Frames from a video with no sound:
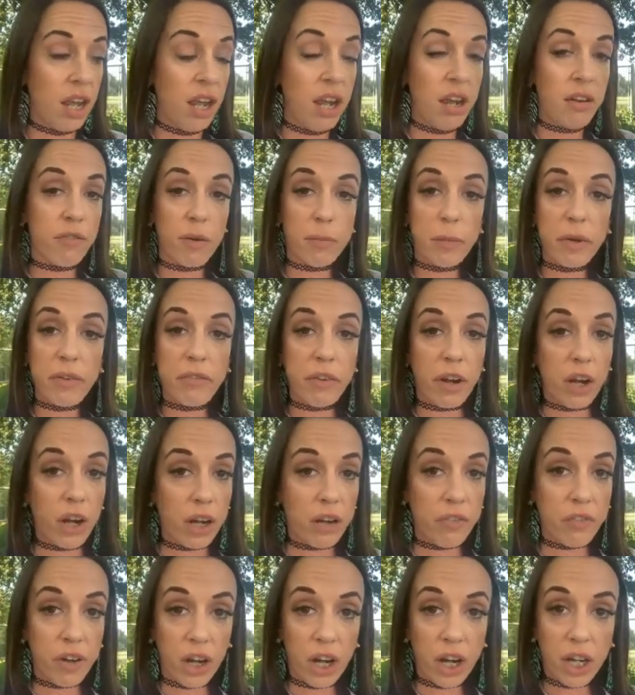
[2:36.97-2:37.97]
From a very,
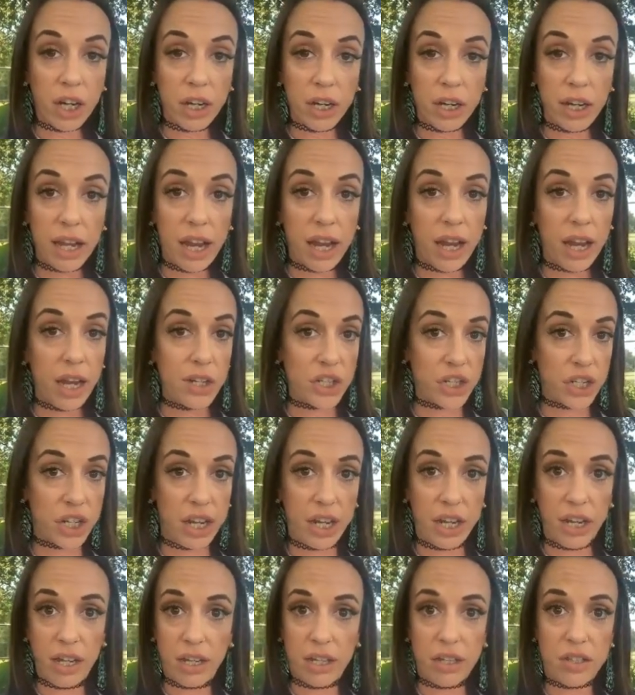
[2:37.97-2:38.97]
very young age,
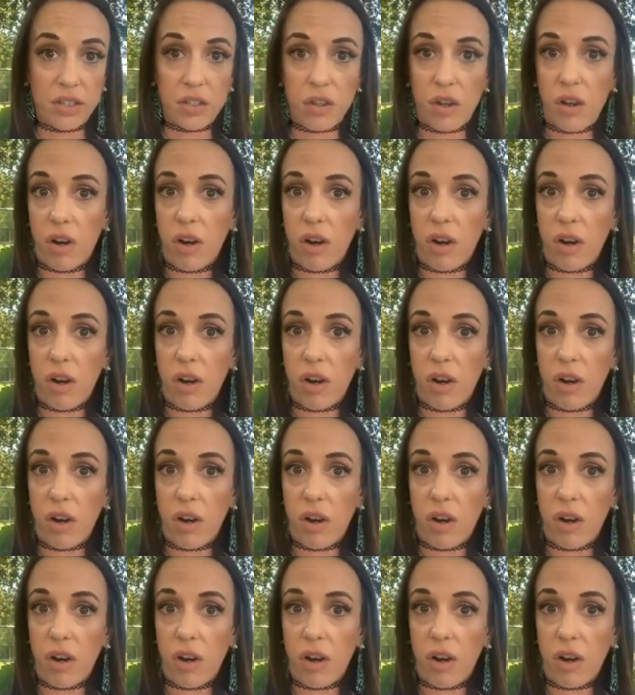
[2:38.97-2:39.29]
kids